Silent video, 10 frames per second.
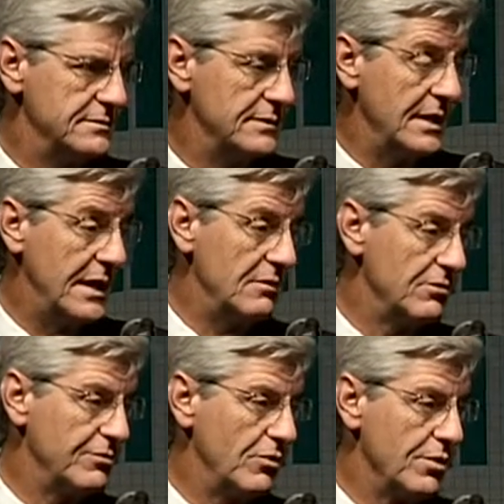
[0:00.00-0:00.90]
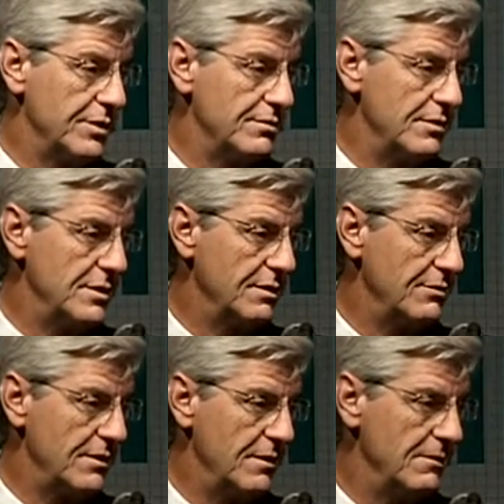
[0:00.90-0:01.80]
My dad was 43
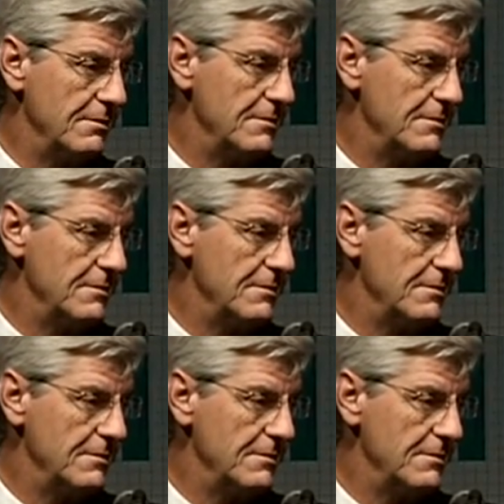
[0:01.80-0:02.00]
years old.